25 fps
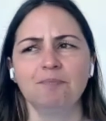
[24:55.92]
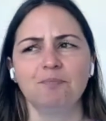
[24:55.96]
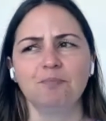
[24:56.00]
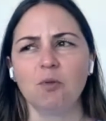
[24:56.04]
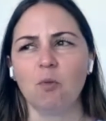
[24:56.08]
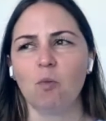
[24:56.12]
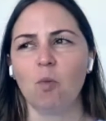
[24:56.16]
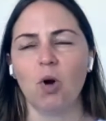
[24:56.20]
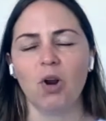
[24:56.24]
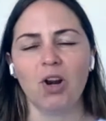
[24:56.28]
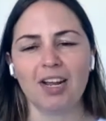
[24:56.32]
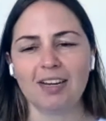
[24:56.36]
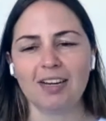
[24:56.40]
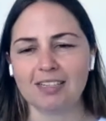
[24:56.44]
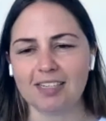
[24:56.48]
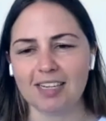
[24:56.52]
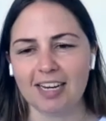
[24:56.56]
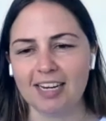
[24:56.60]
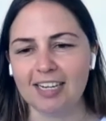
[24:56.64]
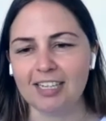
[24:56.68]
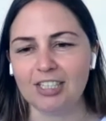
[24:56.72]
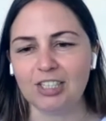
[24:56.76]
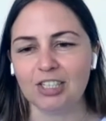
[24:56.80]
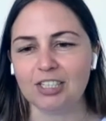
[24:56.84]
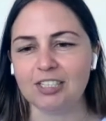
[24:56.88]
what I
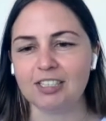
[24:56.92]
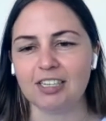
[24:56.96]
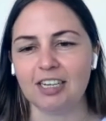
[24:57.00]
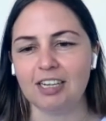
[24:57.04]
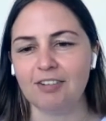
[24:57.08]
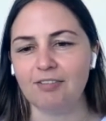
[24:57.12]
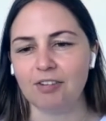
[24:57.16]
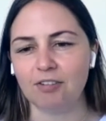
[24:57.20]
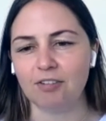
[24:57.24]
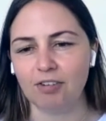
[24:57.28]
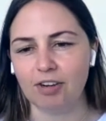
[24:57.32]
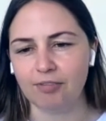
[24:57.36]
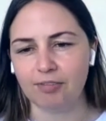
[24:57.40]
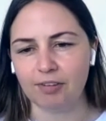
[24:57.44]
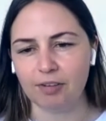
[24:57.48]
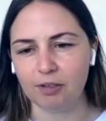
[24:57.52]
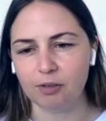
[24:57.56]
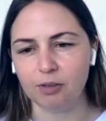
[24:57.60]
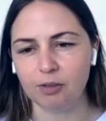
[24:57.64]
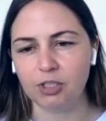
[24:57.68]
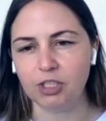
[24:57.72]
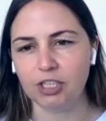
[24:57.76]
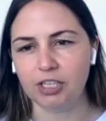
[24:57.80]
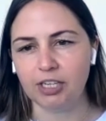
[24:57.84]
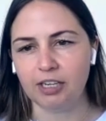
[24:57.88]
teach isn't even
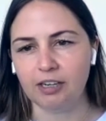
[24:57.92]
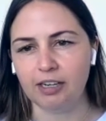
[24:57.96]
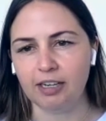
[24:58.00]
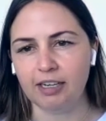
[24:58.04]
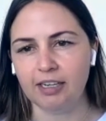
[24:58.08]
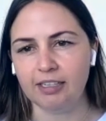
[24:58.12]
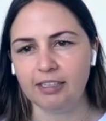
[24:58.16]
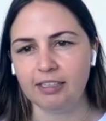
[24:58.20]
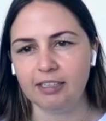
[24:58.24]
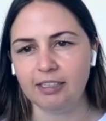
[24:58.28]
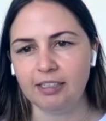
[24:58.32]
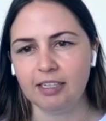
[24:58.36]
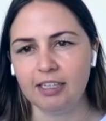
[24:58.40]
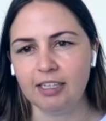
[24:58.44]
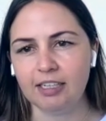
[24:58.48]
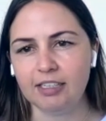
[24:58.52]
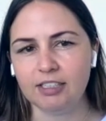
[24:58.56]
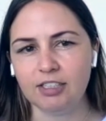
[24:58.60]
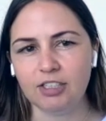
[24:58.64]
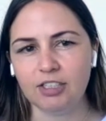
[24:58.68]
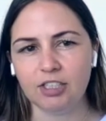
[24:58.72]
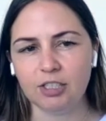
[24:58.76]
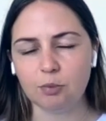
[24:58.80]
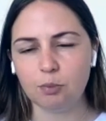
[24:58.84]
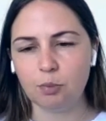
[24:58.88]
revolutionary.
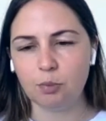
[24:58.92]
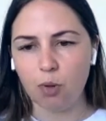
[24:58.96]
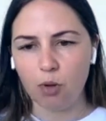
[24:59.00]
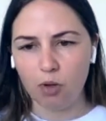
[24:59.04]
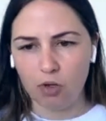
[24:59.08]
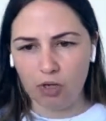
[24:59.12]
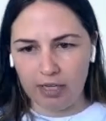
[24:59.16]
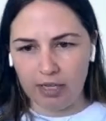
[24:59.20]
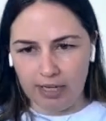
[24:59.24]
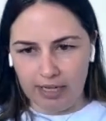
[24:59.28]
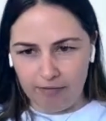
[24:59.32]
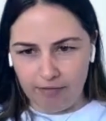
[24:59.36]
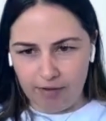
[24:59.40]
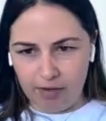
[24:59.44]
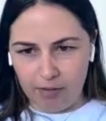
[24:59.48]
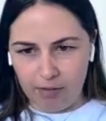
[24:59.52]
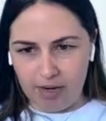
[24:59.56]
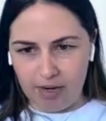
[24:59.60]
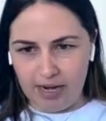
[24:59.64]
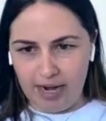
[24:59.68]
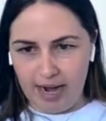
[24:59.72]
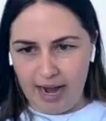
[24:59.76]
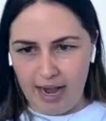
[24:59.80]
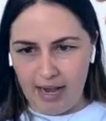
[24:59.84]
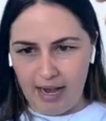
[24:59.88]
It's just pulling
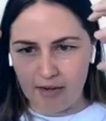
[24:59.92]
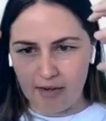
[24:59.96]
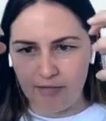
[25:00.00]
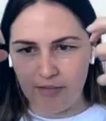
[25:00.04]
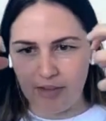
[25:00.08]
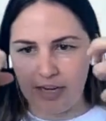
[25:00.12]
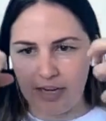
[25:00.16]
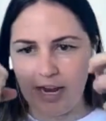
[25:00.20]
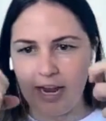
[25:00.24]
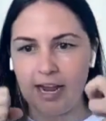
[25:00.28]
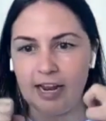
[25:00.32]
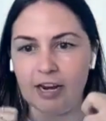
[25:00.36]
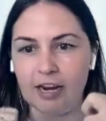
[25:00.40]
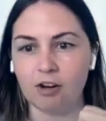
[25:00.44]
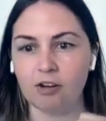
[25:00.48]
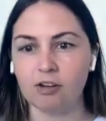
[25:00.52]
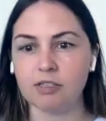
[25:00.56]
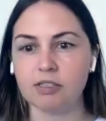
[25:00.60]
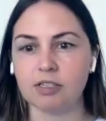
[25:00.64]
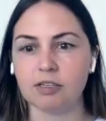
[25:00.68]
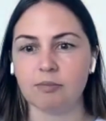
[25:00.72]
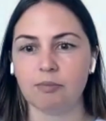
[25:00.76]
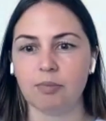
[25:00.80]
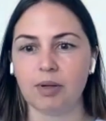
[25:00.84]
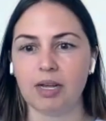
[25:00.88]
everyone out of the
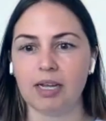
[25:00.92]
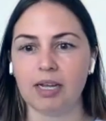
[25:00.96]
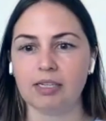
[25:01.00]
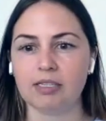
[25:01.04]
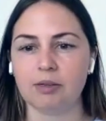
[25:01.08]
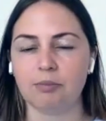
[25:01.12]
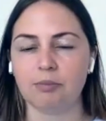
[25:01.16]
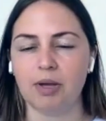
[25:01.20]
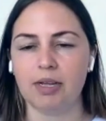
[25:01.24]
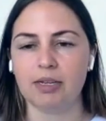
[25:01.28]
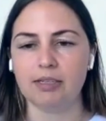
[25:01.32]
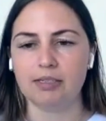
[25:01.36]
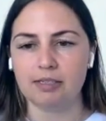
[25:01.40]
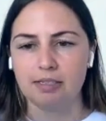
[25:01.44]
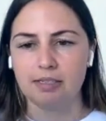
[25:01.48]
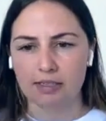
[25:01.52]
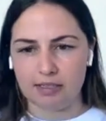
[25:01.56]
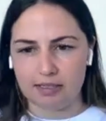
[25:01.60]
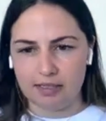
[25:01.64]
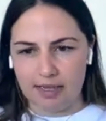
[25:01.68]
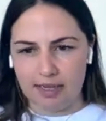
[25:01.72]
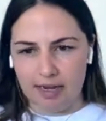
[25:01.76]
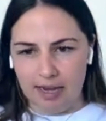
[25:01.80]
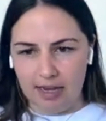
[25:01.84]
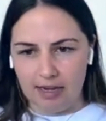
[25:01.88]
chaos and back to
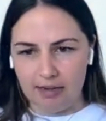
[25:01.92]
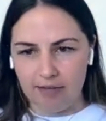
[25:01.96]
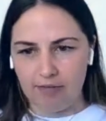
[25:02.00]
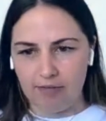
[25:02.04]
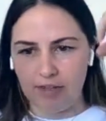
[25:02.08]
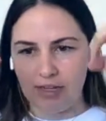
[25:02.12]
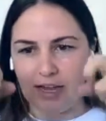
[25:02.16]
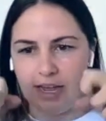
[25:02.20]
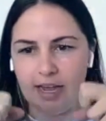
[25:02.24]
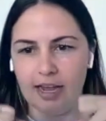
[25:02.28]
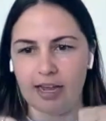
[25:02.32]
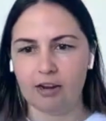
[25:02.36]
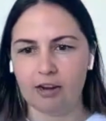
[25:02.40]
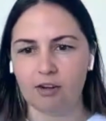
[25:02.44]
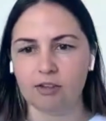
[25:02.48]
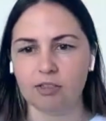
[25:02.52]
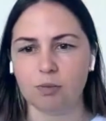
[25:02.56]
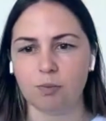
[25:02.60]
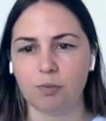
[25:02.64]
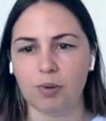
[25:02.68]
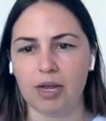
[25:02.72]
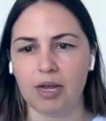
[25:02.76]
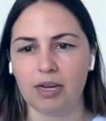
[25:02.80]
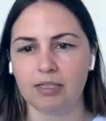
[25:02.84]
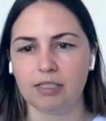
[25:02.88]
basics, out of the
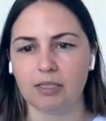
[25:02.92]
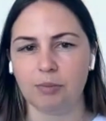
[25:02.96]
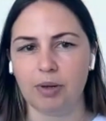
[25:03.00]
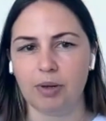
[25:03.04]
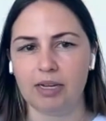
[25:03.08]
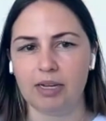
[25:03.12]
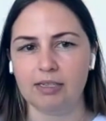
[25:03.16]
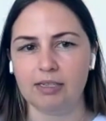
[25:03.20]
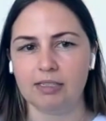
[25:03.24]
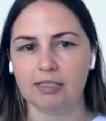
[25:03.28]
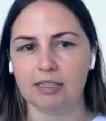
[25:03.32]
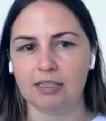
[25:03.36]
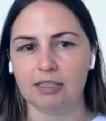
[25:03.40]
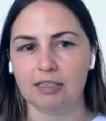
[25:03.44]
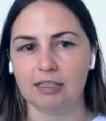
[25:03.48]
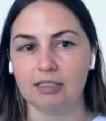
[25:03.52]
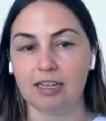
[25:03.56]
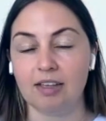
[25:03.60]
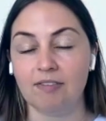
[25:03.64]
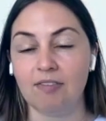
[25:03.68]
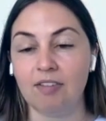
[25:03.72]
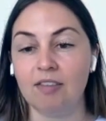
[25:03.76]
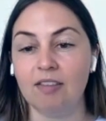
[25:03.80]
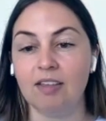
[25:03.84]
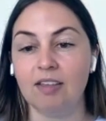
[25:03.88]
chaos, back to basics.
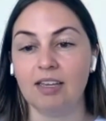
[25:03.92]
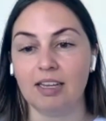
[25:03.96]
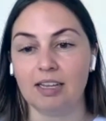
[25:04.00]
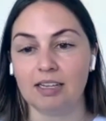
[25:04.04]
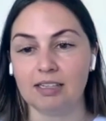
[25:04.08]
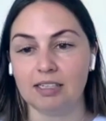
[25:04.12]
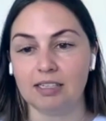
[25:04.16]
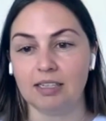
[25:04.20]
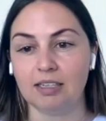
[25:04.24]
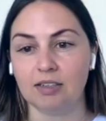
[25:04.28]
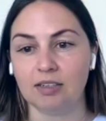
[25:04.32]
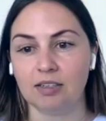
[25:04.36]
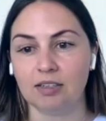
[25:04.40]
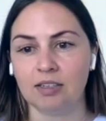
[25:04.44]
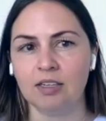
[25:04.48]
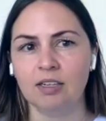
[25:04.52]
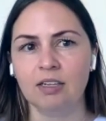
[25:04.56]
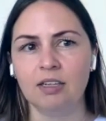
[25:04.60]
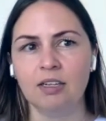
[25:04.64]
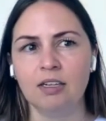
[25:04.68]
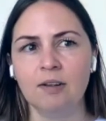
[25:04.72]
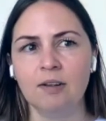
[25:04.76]
And then they get to